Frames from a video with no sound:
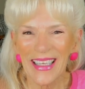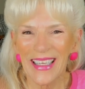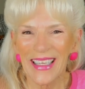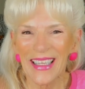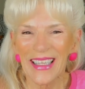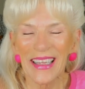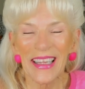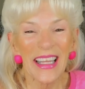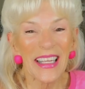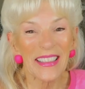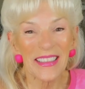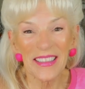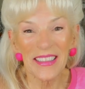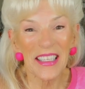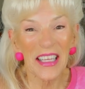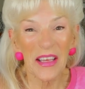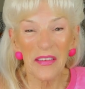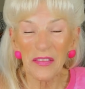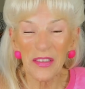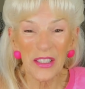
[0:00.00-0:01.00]
Let's
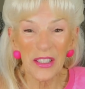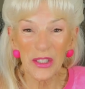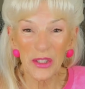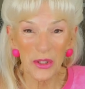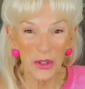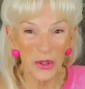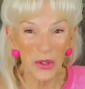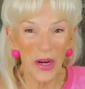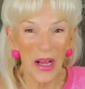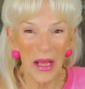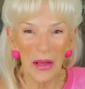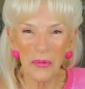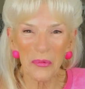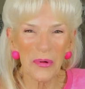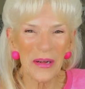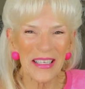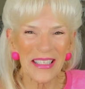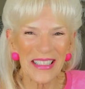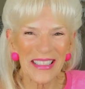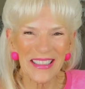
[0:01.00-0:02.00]
give it a try.
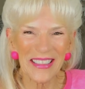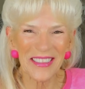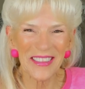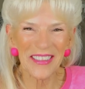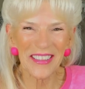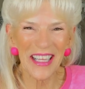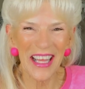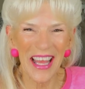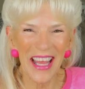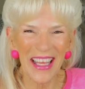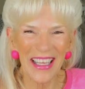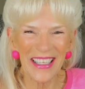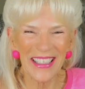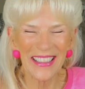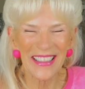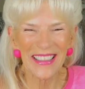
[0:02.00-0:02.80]
What do you say?